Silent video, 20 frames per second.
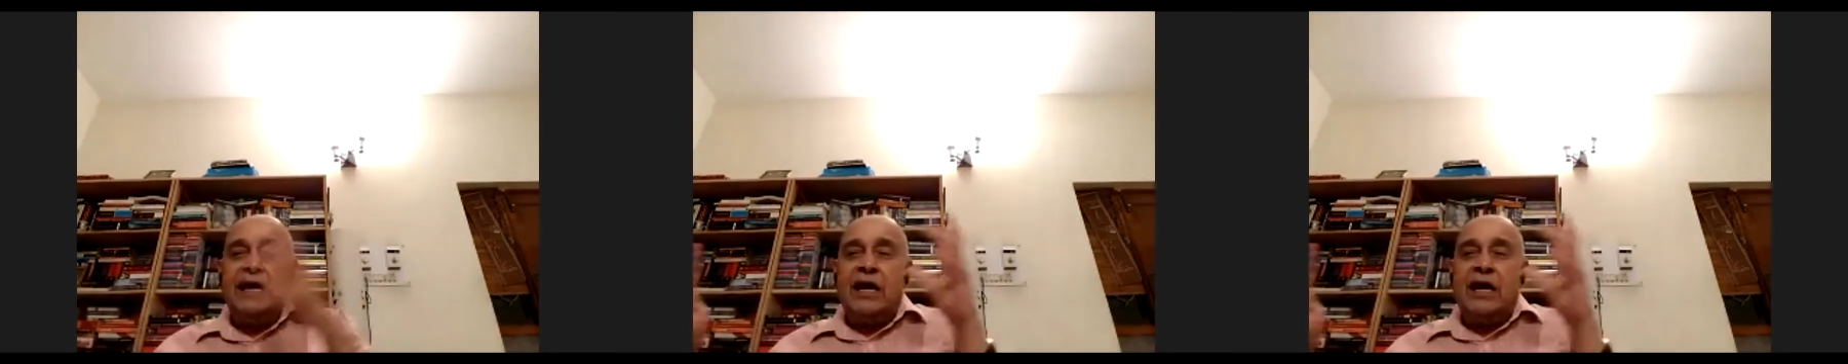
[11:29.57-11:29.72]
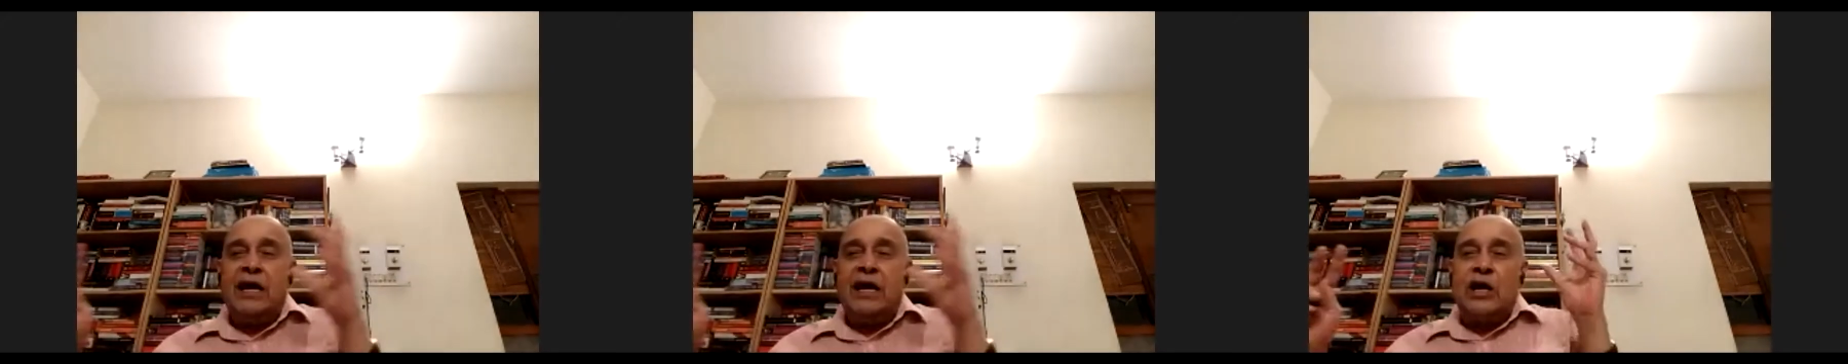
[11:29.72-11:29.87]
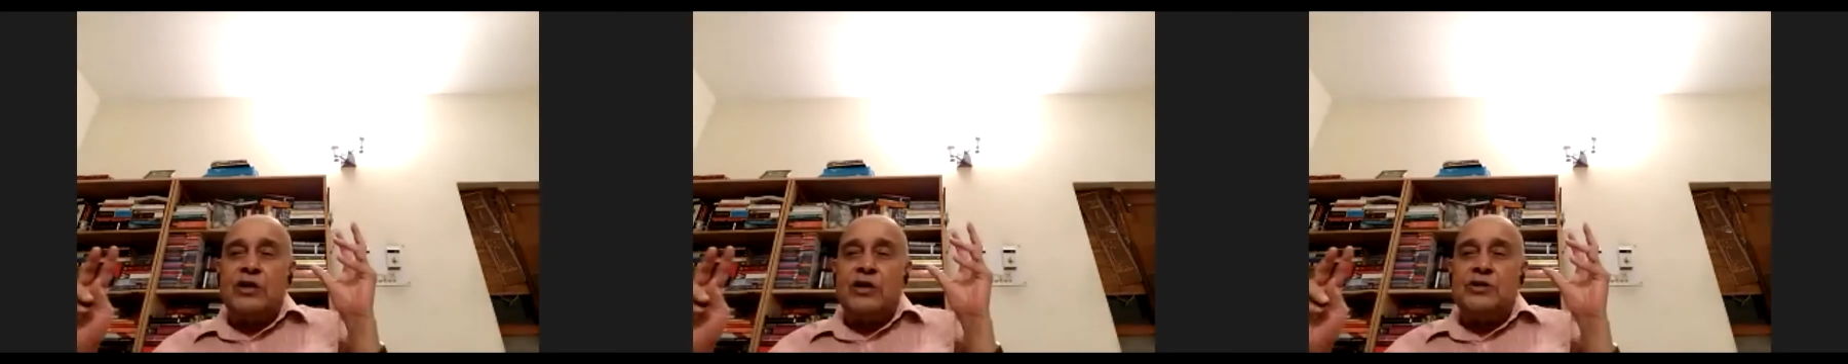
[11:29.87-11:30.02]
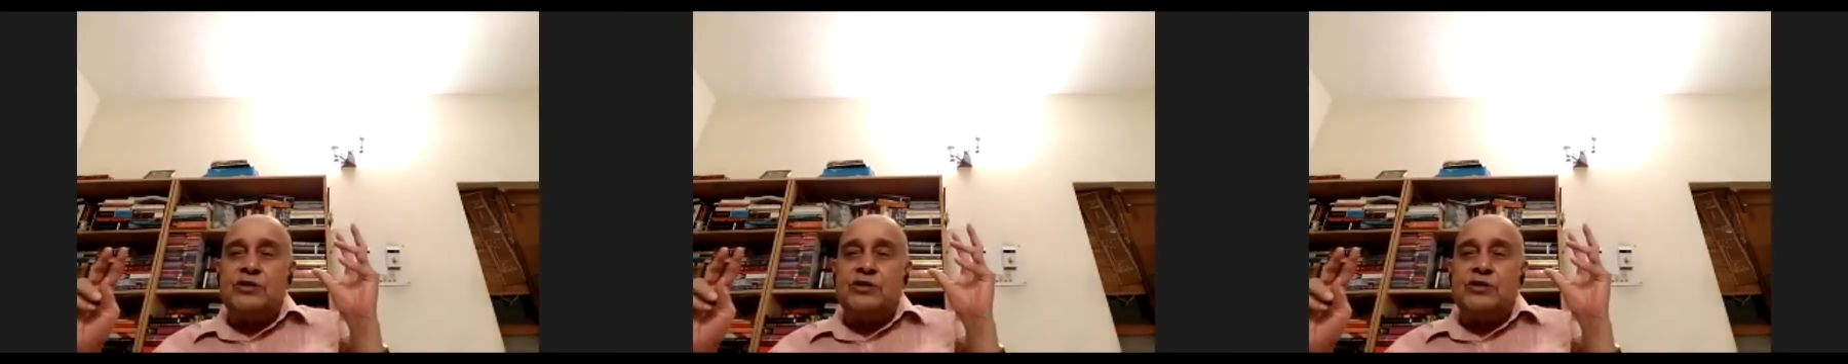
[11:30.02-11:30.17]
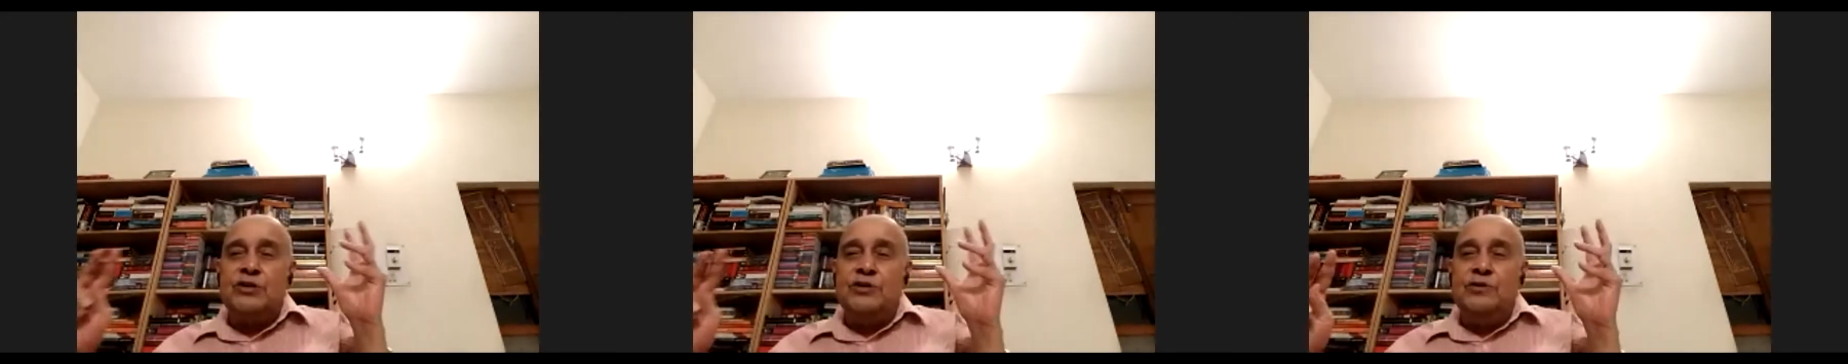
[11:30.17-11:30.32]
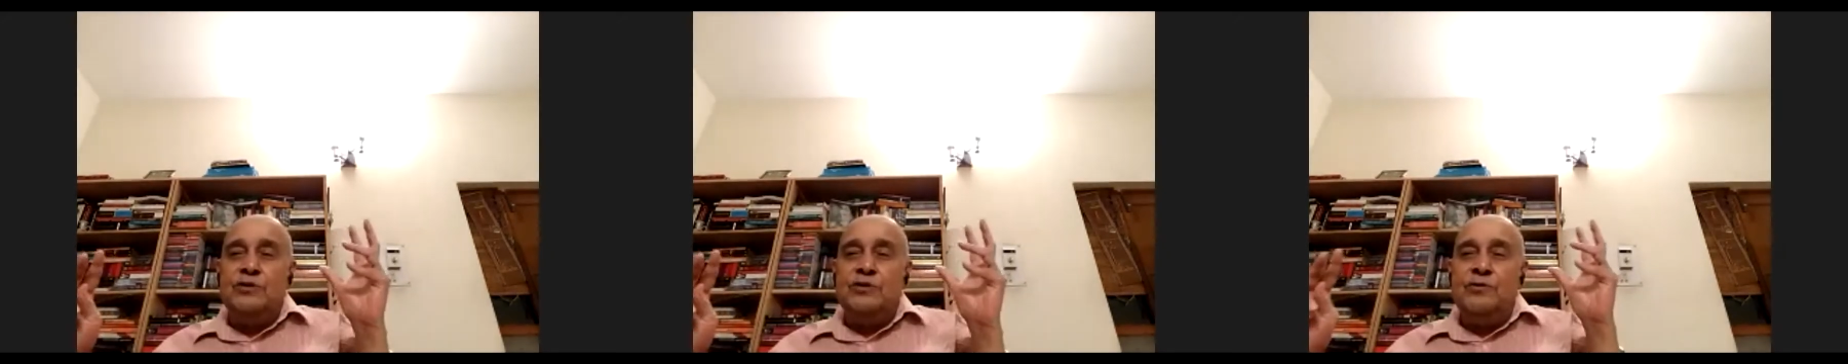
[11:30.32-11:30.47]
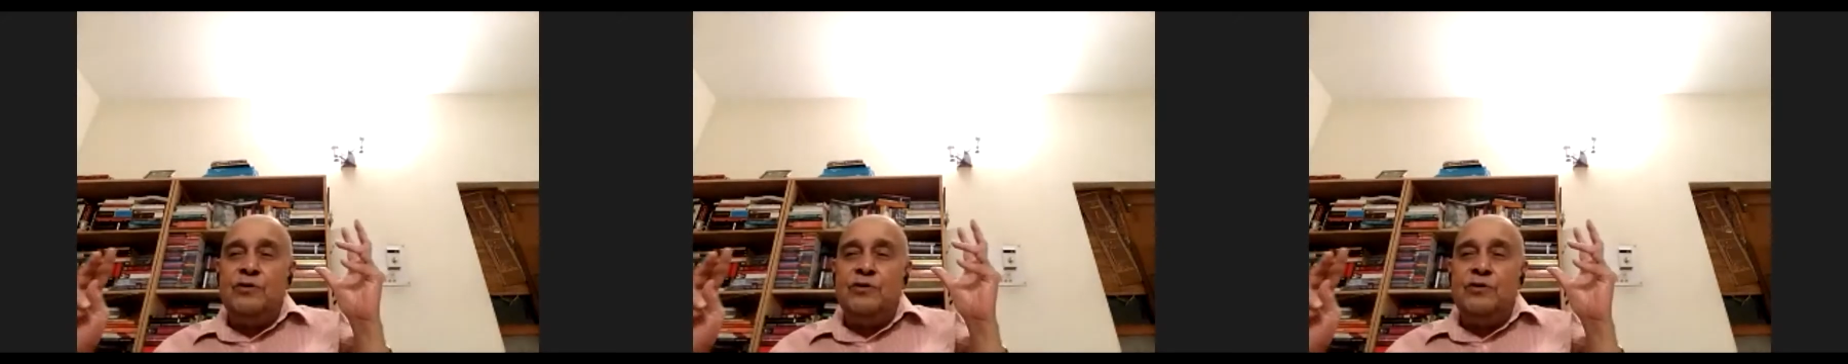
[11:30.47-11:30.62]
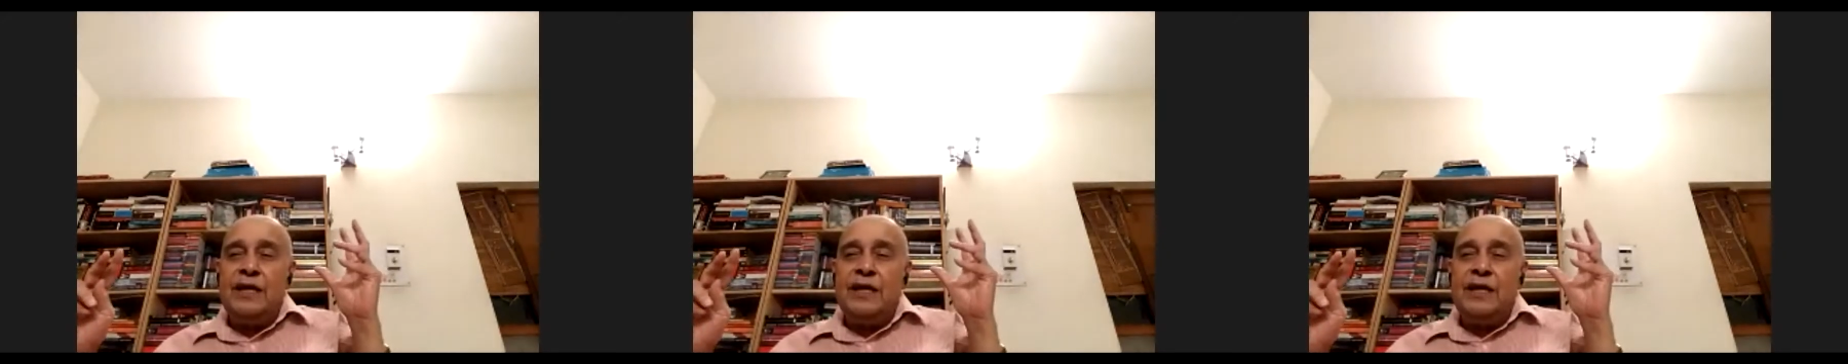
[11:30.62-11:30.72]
are two